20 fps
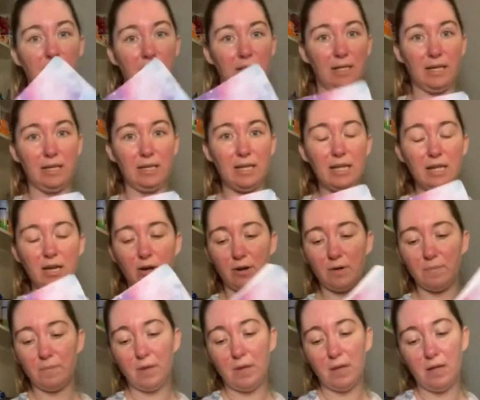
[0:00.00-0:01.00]
in here.
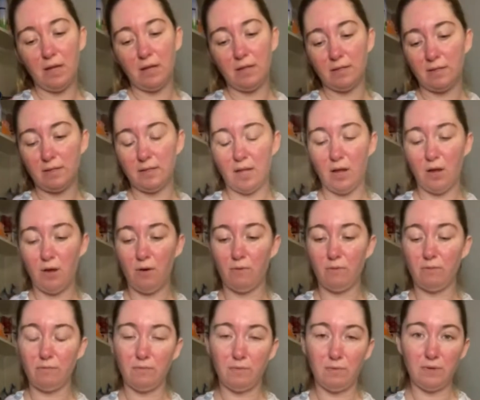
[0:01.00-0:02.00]
So
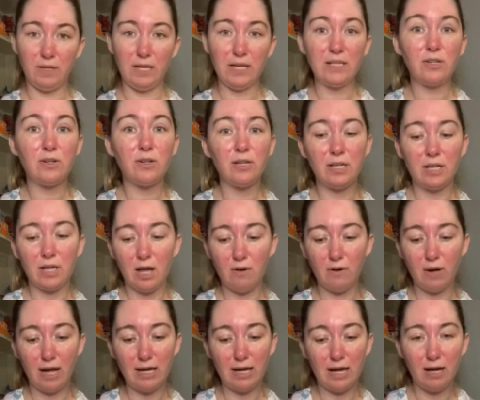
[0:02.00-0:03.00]
these are going to go
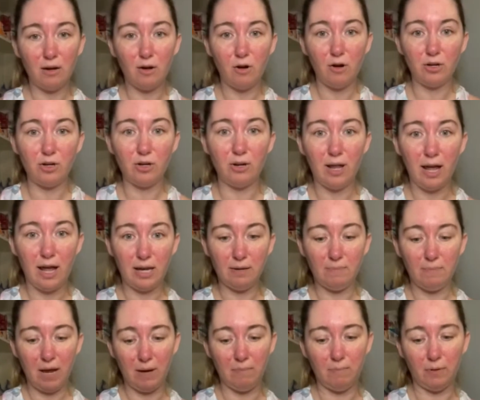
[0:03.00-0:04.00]
again on your lined
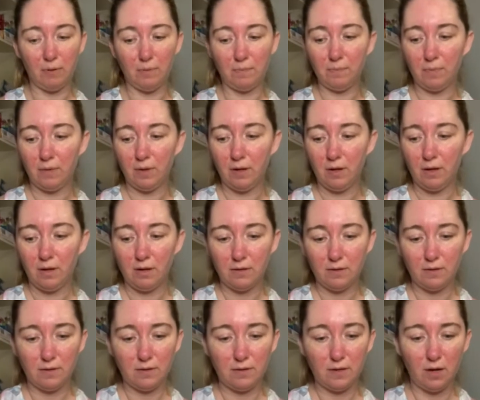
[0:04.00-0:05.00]
paper.
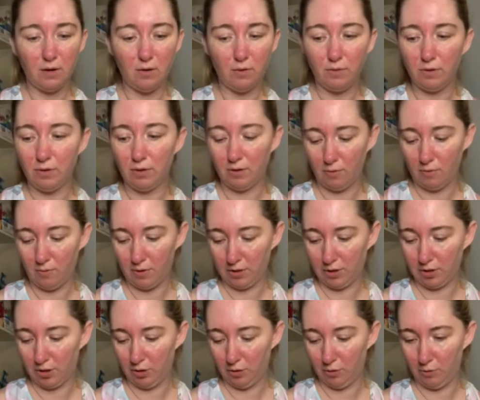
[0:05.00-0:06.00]
So you're going
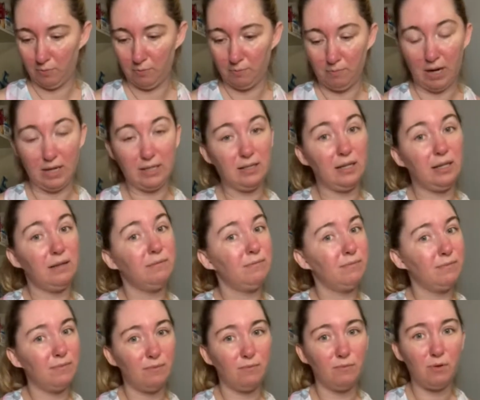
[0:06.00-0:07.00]
to basically
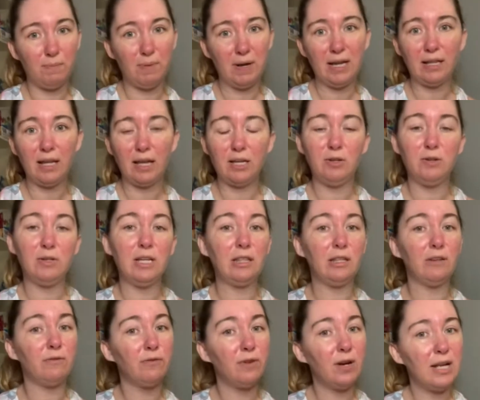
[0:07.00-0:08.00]
repeat like you did the
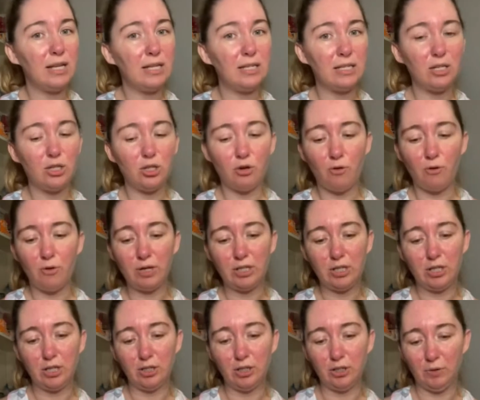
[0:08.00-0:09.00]
front. You're going to
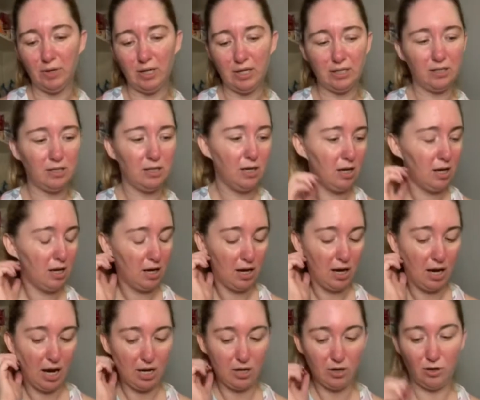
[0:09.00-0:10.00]
glue it,
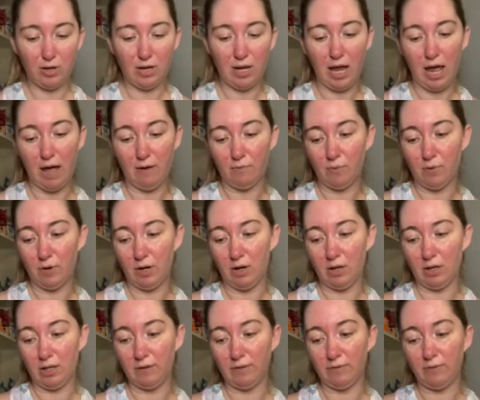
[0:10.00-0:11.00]
and you're going to have one on
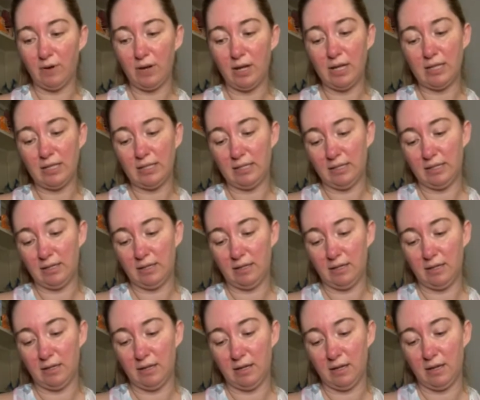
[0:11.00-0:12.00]
the front
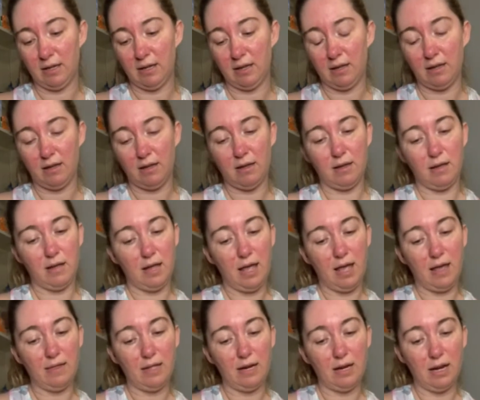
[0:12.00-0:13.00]

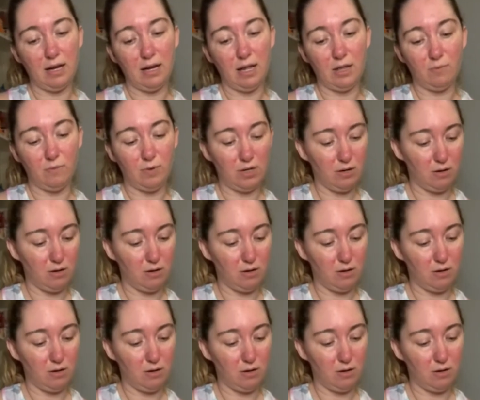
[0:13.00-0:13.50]
and then another one